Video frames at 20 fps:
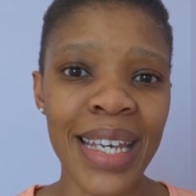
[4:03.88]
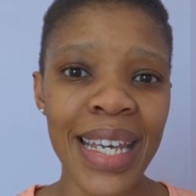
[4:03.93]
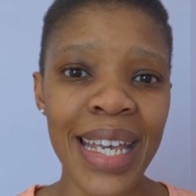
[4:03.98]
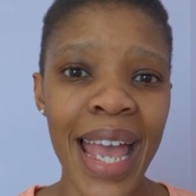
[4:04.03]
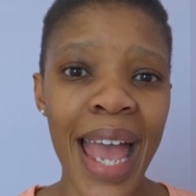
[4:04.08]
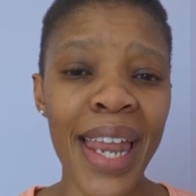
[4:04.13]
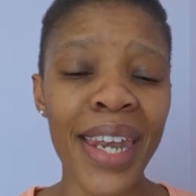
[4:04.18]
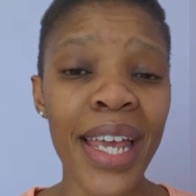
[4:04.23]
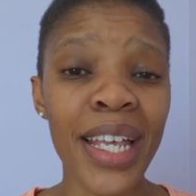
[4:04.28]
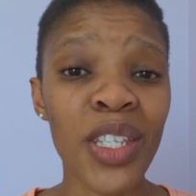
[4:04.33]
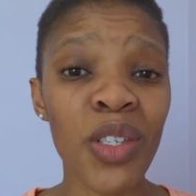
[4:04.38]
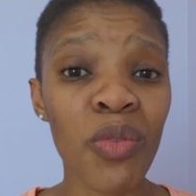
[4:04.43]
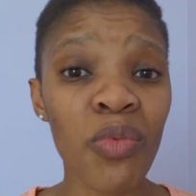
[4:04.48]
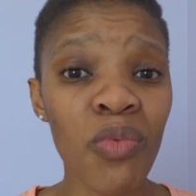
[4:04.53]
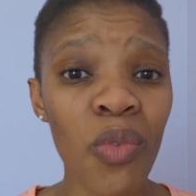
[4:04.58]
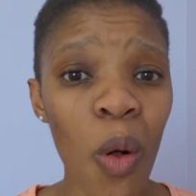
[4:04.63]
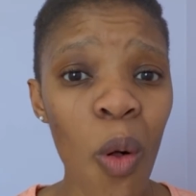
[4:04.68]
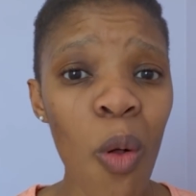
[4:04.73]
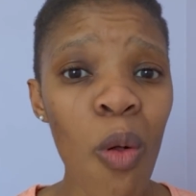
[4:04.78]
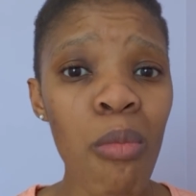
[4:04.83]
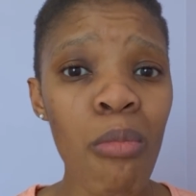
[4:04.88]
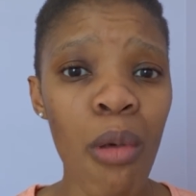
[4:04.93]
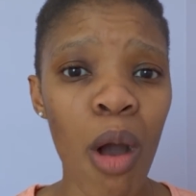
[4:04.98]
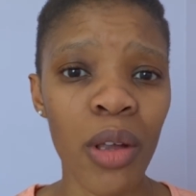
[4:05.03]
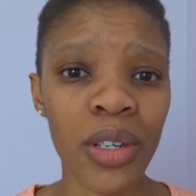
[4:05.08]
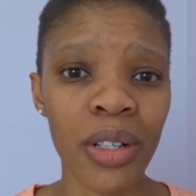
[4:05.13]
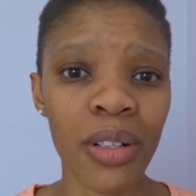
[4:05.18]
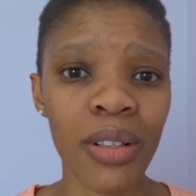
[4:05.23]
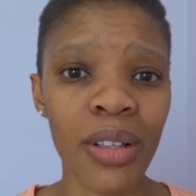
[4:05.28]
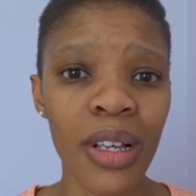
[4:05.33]
and as a role
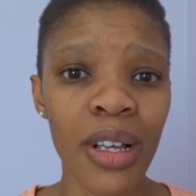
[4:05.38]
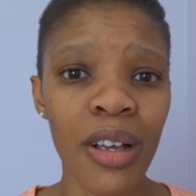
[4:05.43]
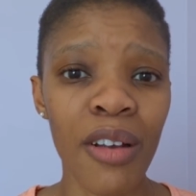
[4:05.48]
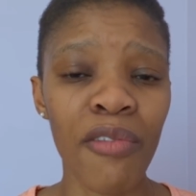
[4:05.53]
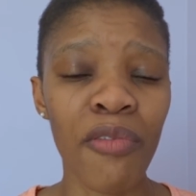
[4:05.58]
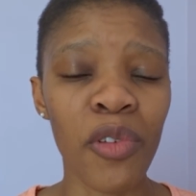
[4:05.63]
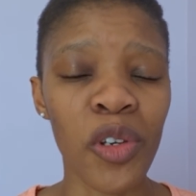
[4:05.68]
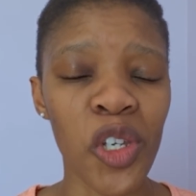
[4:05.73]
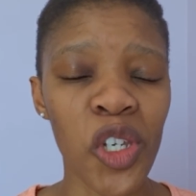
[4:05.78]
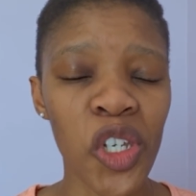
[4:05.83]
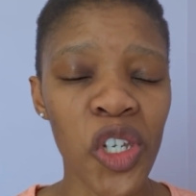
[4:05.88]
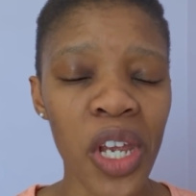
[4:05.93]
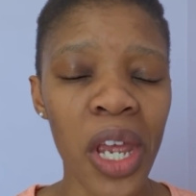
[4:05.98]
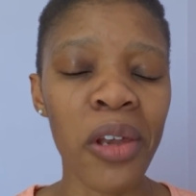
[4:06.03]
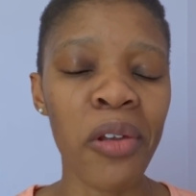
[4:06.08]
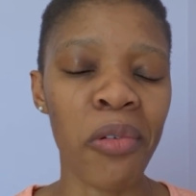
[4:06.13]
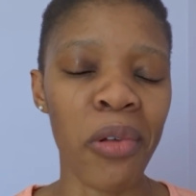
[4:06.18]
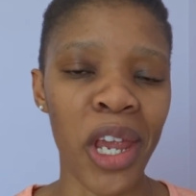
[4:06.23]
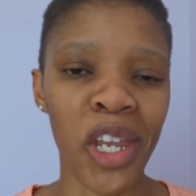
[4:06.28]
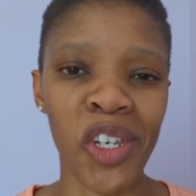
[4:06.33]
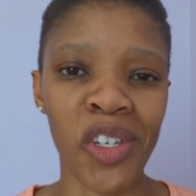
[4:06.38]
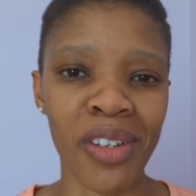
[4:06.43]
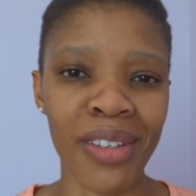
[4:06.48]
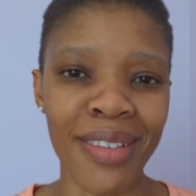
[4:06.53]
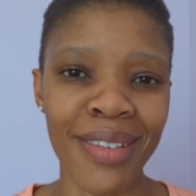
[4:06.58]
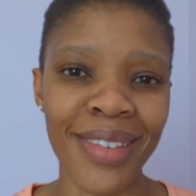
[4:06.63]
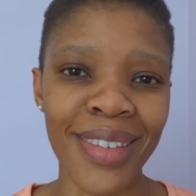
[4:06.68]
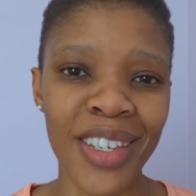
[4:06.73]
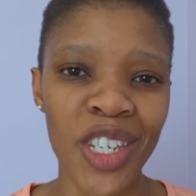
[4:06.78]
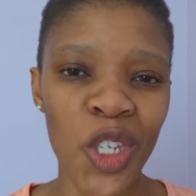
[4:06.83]
model for
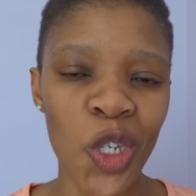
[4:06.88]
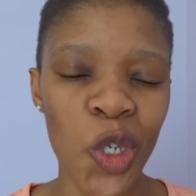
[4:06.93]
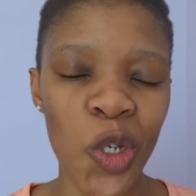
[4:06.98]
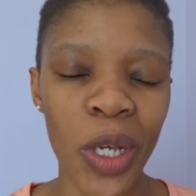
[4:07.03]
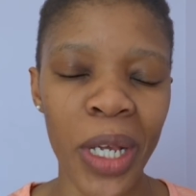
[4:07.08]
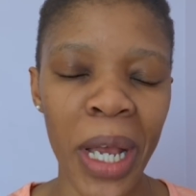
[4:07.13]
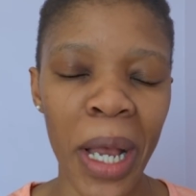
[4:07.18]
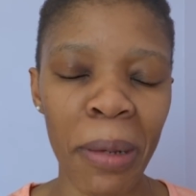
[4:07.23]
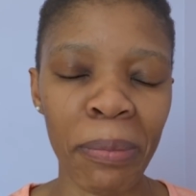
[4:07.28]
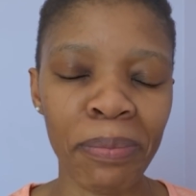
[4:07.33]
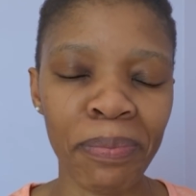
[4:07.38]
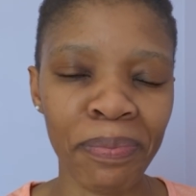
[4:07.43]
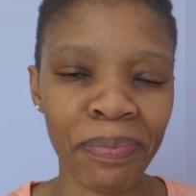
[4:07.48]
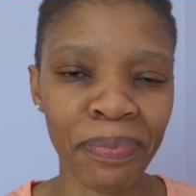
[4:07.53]
generations to come.